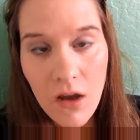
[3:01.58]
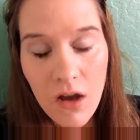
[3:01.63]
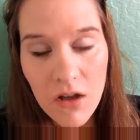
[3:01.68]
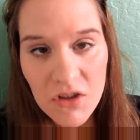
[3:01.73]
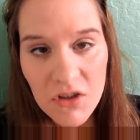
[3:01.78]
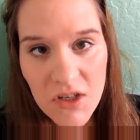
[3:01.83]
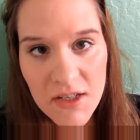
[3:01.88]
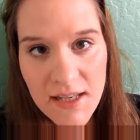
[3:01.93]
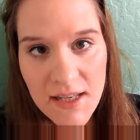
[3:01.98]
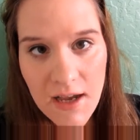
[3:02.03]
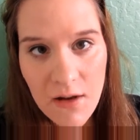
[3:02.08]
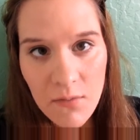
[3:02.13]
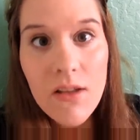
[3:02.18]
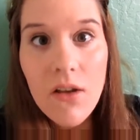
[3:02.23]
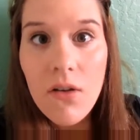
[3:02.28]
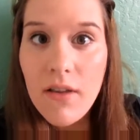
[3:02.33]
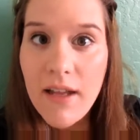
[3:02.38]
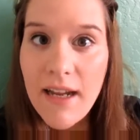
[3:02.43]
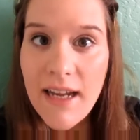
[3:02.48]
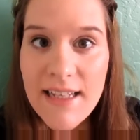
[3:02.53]
ultrasound.
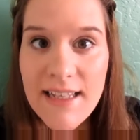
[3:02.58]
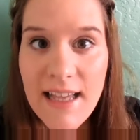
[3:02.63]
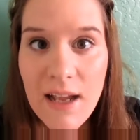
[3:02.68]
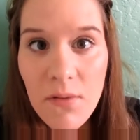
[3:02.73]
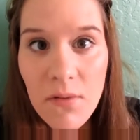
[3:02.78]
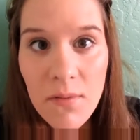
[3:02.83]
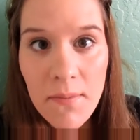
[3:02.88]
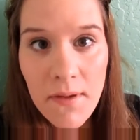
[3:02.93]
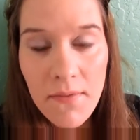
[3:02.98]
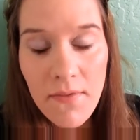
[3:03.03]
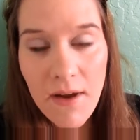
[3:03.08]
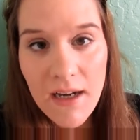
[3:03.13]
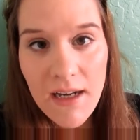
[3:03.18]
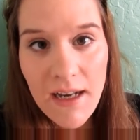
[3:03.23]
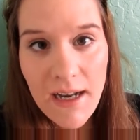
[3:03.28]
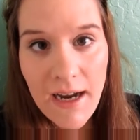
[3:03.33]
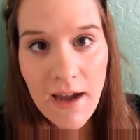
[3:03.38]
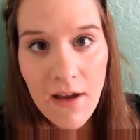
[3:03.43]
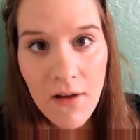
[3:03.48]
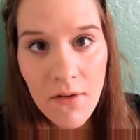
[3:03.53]
So like I said, we'll be
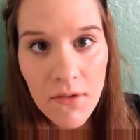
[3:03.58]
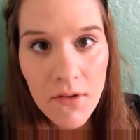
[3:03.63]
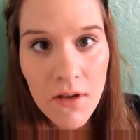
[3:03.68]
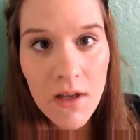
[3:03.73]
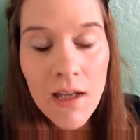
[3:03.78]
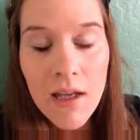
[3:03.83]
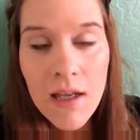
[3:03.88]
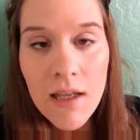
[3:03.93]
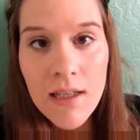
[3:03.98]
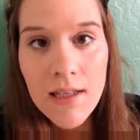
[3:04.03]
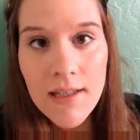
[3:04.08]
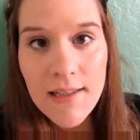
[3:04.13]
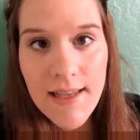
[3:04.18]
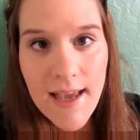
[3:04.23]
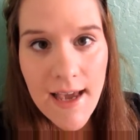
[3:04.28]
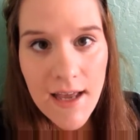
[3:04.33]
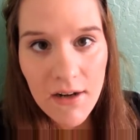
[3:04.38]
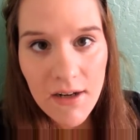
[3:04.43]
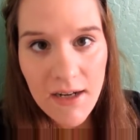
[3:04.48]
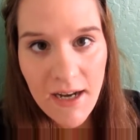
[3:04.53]
finding out
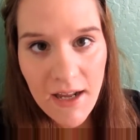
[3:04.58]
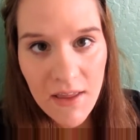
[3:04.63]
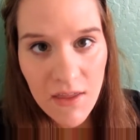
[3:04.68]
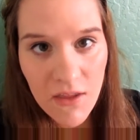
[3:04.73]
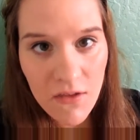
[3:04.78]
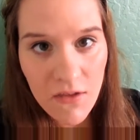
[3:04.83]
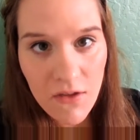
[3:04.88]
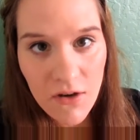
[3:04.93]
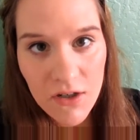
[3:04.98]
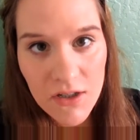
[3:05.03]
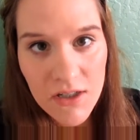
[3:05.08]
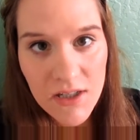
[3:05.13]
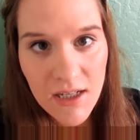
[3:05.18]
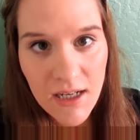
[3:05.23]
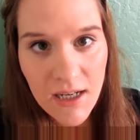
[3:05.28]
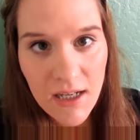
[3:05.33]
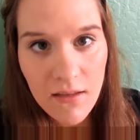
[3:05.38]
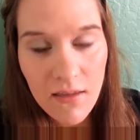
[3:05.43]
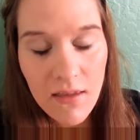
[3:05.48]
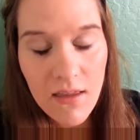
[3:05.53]
Saturday the
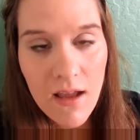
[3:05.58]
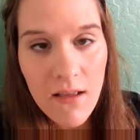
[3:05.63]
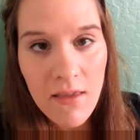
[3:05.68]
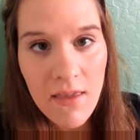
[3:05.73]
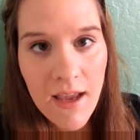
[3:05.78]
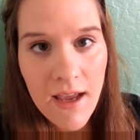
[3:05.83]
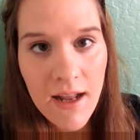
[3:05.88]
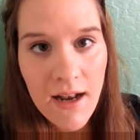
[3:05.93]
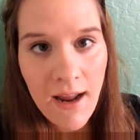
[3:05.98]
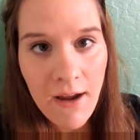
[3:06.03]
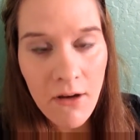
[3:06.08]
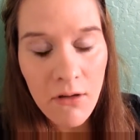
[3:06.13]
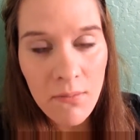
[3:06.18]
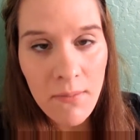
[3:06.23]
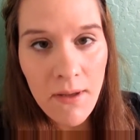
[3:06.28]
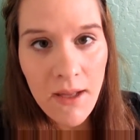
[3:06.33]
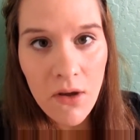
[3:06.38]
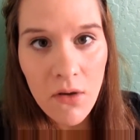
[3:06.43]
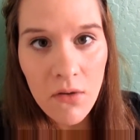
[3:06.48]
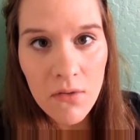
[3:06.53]
13th and then I will
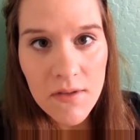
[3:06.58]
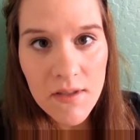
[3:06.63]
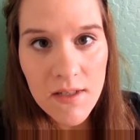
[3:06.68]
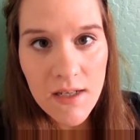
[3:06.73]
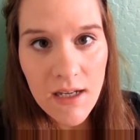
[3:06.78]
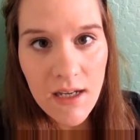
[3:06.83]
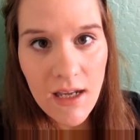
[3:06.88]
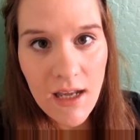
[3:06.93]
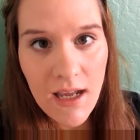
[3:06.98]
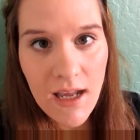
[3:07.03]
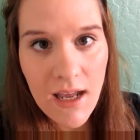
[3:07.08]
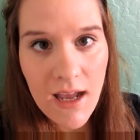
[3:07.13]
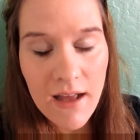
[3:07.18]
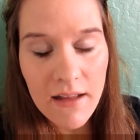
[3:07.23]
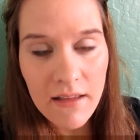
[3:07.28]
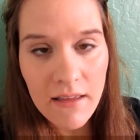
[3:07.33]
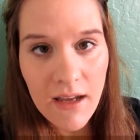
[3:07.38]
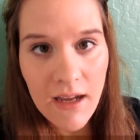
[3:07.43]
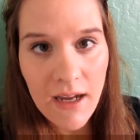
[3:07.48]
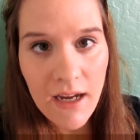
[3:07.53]
be hosting a
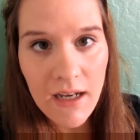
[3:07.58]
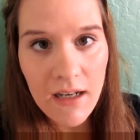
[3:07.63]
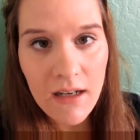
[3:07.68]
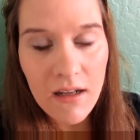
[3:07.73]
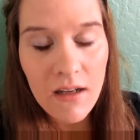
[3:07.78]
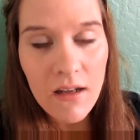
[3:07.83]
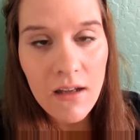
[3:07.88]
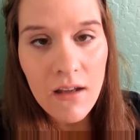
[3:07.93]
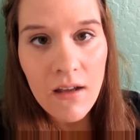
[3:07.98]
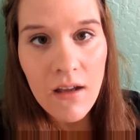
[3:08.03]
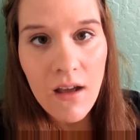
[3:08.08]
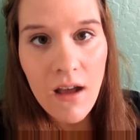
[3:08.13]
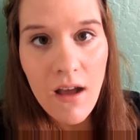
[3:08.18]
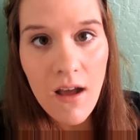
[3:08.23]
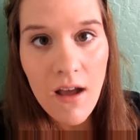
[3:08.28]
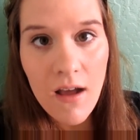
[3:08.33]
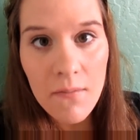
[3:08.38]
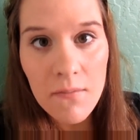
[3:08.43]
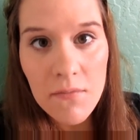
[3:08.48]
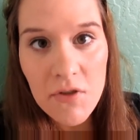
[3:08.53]
online
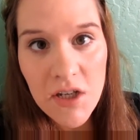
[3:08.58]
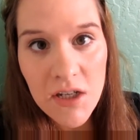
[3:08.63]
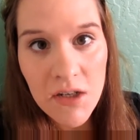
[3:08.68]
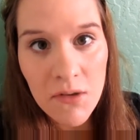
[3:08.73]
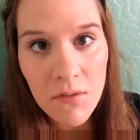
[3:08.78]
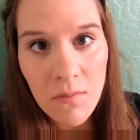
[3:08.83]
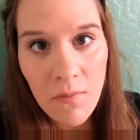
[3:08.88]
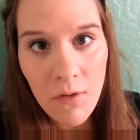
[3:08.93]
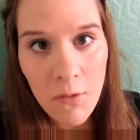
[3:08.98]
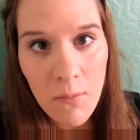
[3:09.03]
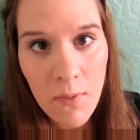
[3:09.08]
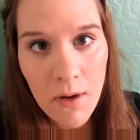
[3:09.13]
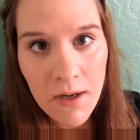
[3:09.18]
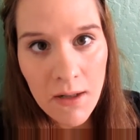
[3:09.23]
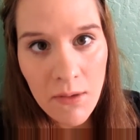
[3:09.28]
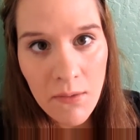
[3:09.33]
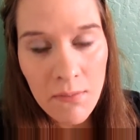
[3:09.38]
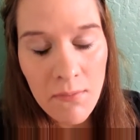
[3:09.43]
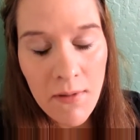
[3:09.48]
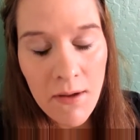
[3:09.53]
um, gender reveal
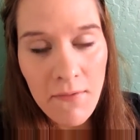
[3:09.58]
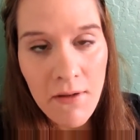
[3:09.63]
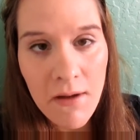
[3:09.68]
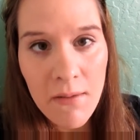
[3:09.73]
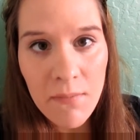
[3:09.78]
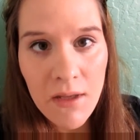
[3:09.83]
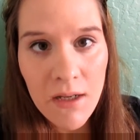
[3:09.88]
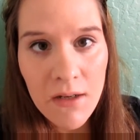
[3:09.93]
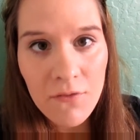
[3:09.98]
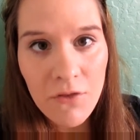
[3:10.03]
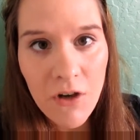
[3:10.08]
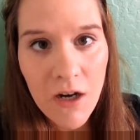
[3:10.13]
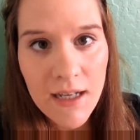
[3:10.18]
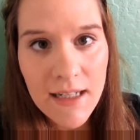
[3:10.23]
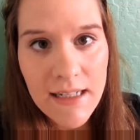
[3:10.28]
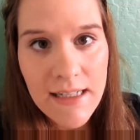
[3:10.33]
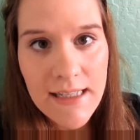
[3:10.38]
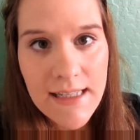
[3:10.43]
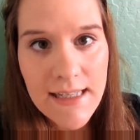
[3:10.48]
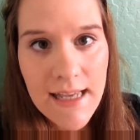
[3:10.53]
party with my family and
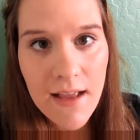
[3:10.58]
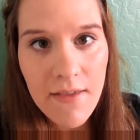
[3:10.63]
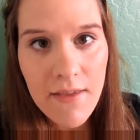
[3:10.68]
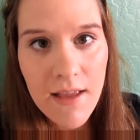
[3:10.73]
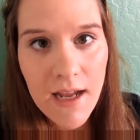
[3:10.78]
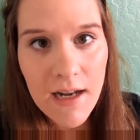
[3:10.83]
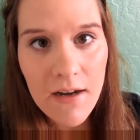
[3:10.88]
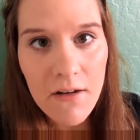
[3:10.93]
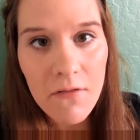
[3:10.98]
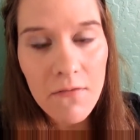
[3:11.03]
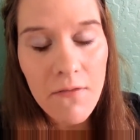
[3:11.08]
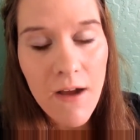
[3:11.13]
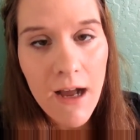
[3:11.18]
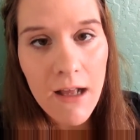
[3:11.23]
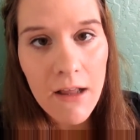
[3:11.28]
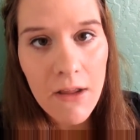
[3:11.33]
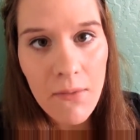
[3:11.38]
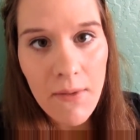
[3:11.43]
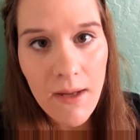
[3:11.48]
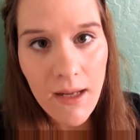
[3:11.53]
friends and then
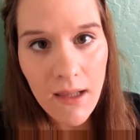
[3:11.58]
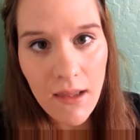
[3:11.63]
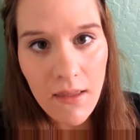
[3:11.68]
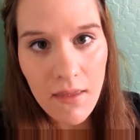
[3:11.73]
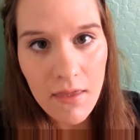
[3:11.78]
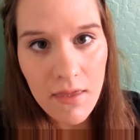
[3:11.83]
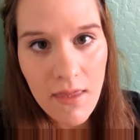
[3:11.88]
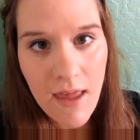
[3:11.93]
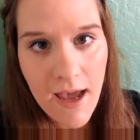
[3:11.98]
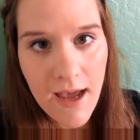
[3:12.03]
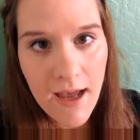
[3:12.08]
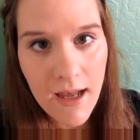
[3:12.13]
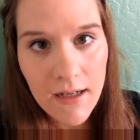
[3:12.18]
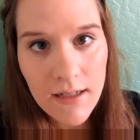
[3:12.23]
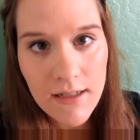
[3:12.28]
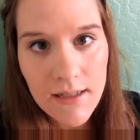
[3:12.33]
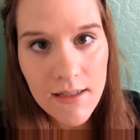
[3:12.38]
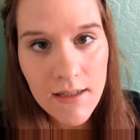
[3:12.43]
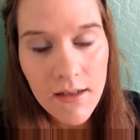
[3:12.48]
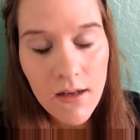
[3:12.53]
following
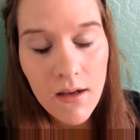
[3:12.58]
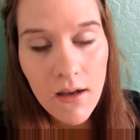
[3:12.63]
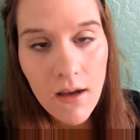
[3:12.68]
that